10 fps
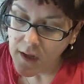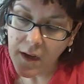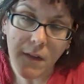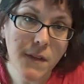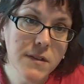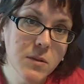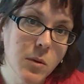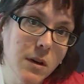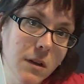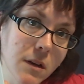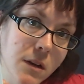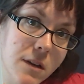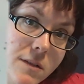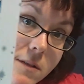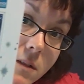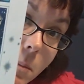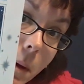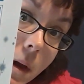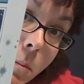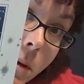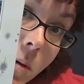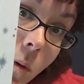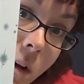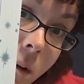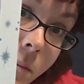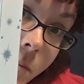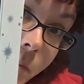and this one is the Bambi one.